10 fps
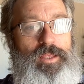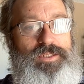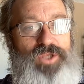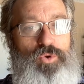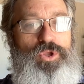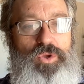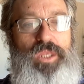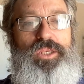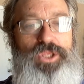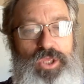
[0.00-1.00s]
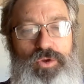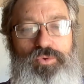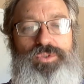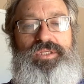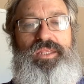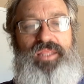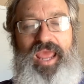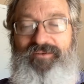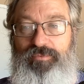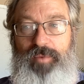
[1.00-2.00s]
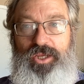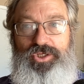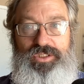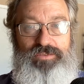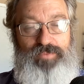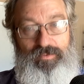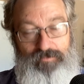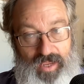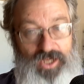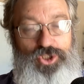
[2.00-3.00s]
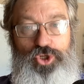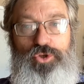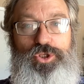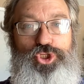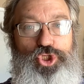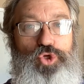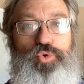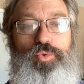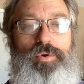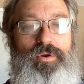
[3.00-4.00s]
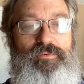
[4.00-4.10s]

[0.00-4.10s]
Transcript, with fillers: So you can use the affirmations, but make sure that you